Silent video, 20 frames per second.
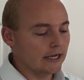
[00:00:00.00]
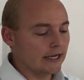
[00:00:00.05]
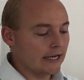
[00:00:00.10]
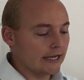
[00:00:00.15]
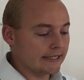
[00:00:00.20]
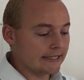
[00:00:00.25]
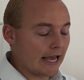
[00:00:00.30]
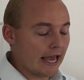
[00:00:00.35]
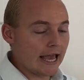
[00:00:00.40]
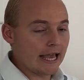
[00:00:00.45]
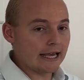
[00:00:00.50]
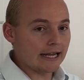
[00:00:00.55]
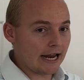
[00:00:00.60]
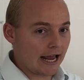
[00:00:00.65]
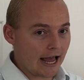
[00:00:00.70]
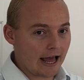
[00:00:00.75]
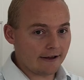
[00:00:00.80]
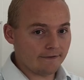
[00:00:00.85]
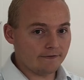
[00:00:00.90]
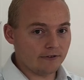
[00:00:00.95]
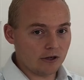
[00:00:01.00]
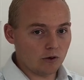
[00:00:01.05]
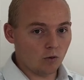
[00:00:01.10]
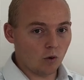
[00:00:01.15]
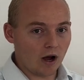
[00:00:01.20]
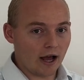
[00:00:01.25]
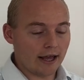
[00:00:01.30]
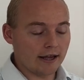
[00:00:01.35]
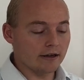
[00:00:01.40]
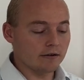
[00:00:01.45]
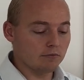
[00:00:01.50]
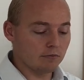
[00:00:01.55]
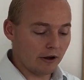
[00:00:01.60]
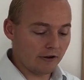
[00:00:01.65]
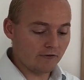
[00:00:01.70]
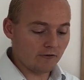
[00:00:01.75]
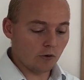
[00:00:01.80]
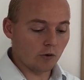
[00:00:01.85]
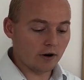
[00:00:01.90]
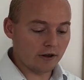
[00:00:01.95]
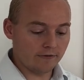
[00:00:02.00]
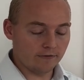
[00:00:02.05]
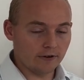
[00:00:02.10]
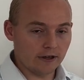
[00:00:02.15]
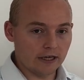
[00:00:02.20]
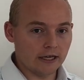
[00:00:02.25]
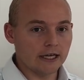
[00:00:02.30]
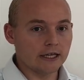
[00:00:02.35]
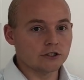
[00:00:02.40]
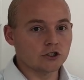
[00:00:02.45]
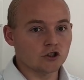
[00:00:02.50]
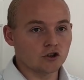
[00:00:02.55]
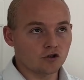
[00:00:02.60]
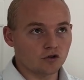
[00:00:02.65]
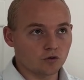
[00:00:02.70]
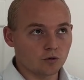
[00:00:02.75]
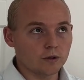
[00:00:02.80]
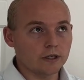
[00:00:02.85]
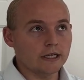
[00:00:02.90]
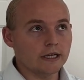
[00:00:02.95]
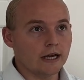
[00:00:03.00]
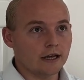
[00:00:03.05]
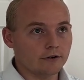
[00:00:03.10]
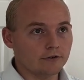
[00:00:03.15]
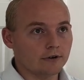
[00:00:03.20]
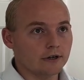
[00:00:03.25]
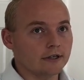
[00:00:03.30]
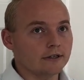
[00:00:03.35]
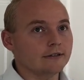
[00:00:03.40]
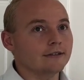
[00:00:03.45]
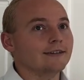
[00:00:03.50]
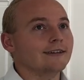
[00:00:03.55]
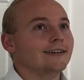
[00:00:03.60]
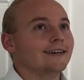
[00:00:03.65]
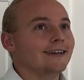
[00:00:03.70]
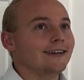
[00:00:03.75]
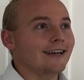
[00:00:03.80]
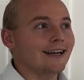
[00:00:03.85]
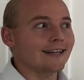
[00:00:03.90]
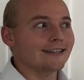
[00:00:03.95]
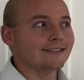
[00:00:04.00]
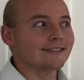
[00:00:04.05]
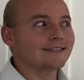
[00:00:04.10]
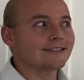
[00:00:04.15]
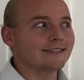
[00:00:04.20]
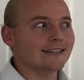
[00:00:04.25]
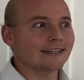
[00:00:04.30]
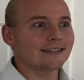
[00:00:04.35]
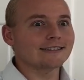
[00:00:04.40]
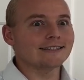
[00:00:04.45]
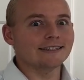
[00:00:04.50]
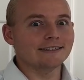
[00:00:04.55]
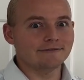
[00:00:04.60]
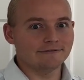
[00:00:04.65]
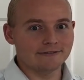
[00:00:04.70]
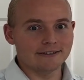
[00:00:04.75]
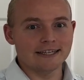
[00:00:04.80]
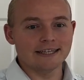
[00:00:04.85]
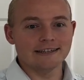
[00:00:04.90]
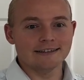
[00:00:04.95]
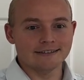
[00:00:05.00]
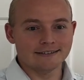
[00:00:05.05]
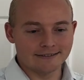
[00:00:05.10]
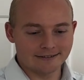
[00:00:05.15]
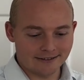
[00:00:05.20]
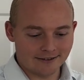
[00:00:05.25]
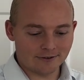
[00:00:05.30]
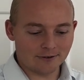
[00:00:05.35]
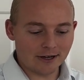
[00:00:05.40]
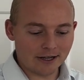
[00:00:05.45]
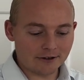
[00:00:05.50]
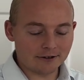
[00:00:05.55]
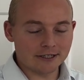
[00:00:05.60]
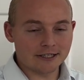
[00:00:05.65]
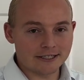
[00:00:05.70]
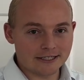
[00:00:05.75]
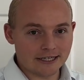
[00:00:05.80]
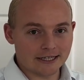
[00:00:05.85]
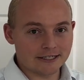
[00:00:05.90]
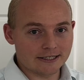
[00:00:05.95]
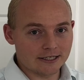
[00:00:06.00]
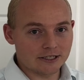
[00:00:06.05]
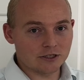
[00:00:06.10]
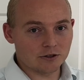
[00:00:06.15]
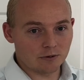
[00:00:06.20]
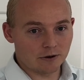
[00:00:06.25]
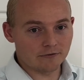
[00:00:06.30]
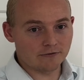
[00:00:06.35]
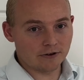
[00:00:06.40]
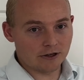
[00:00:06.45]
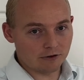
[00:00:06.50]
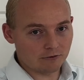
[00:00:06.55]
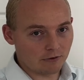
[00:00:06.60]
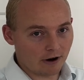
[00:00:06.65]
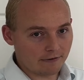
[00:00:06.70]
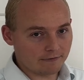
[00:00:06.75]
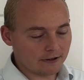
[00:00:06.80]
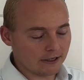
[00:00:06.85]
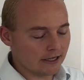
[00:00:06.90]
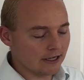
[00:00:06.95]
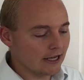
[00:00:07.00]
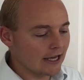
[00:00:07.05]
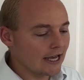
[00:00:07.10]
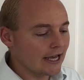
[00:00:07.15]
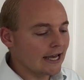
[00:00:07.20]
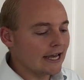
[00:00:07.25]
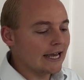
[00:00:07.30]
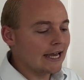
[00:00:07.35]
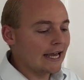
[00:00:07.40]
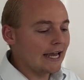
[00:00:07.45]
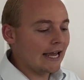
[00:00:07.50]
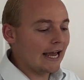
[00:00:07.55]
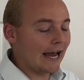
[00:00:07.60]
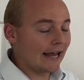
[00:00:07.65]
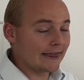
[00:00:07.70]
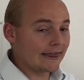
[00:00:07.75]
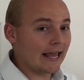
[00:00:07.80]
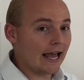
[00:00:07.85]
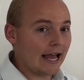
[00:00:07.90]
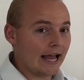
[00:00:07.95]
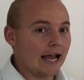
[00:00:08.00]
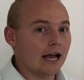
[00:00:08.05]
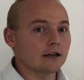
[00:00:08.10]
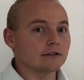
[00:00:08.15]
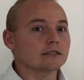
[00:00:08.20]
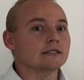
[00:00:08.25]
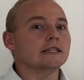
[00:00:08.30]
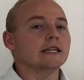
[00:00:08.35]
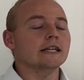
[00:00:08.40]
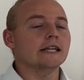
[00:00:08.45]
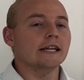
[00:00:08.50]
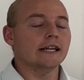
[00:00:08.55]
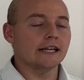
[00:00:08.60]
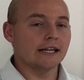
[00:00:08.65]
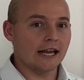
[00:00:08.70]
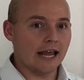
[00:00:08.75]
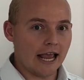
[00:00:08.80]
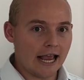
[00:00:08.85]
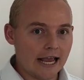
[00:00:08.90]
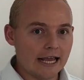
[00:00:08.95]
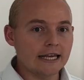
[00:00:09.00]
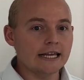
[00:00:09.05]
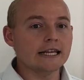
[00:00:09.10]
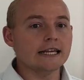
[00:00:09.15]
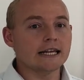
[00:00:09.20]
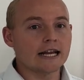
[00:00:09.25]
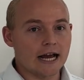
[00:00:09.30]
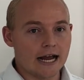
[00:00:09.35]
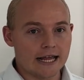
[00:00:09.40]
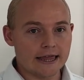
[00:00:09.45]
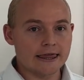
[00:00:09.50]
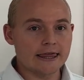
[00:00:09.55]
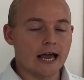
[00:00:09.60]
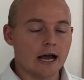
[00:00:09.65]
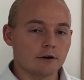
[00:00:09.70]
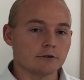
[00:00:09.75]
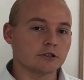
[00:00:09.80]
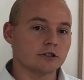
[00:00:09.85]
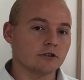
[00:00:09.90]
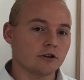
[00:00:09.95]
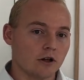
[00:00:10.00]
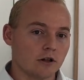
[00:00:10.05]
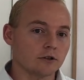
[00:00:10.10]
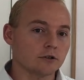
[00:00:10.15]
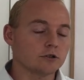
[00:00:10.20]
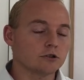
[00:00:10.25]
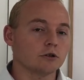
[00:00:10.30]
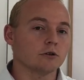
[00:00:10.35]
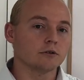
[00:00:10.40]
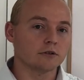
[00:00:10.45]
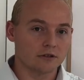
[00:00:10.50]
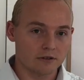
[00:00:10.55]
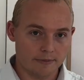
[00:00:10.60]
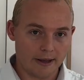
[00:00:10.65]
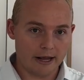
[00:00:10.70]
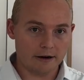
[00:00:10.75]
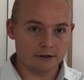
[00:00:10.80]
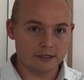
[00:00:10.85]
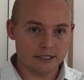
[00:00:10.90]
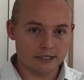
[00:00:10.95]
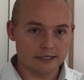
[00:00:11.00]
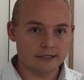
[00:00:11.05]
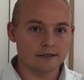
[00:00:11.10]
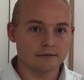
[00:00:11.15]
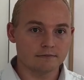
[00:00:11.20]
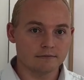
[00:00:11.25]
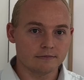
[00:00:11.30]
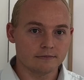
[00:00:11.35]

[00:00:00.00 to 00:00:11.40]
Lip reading: It's 8.5 feet wide by 40 feet. It's 360 square feet roughly. And that house needed an $89,000 solar and battery system.